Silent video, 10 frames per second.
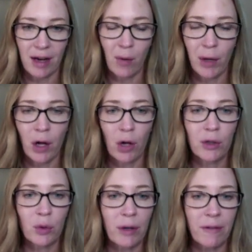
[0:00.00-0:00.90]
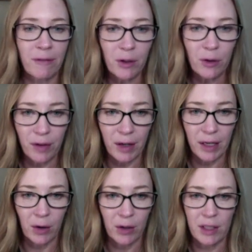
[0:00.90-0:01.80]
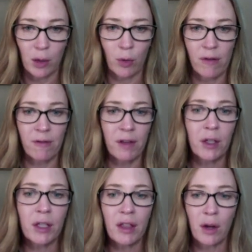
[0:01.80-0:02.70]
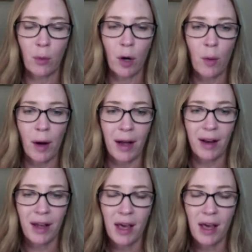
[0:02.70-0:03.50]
And we call it a reveal video because they're revealing their robot.